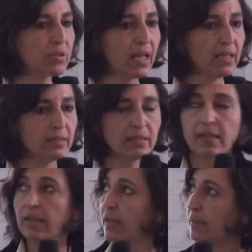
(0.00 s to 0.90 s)
then
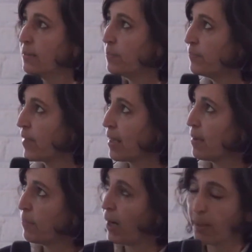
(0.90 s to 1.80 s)

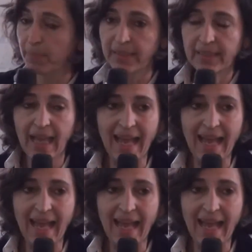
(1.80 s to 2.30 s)
public